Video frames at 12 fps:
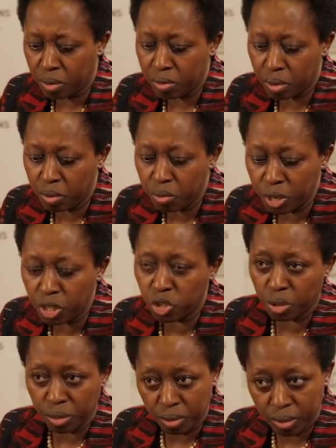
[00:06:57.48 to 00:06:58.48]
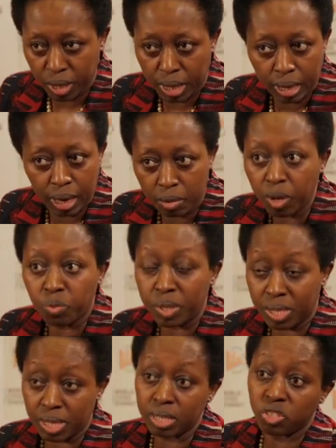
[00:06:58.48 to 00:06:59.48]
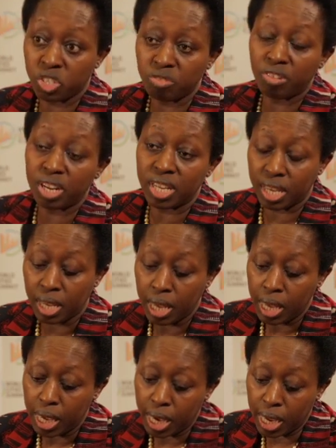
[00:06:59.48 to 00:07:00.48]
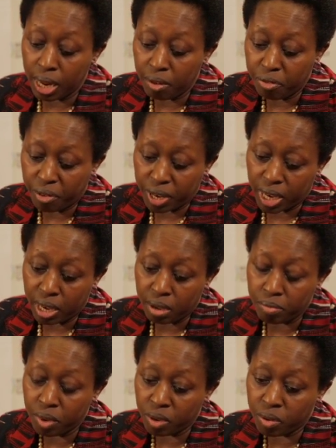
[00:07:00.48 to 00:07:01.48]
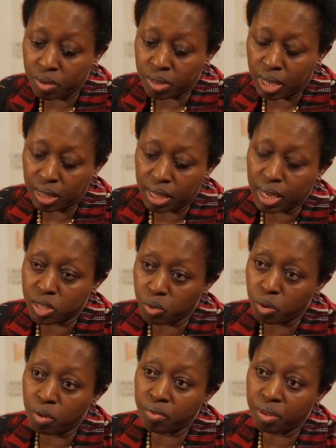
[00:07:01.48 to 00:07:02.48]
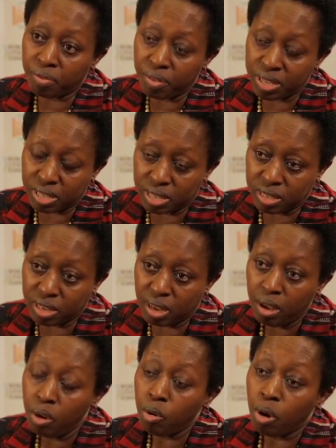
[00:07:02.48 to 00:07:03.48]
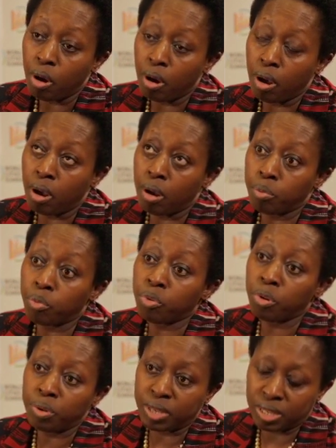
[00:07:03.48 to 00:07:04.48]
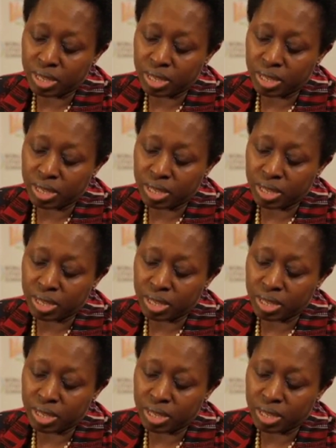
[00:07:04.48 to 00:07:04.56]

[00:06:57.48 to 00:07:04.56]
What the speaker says: the region and what we see generally in Africa, because I think as one of the fastest growing